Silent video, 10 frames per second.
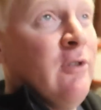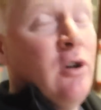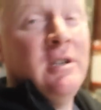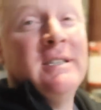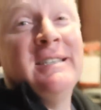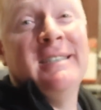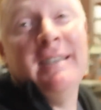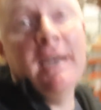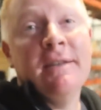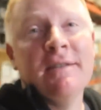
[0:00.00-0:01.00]
very
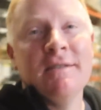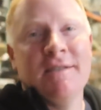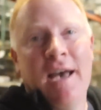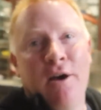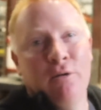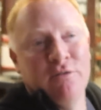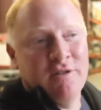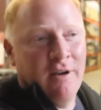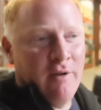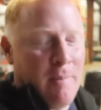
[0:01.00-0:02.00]
distinct sounds
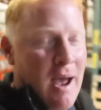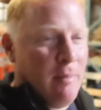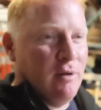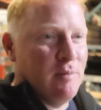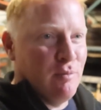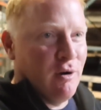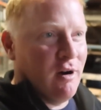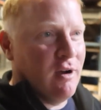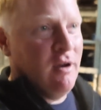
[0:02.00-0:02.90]
of a babbling brook,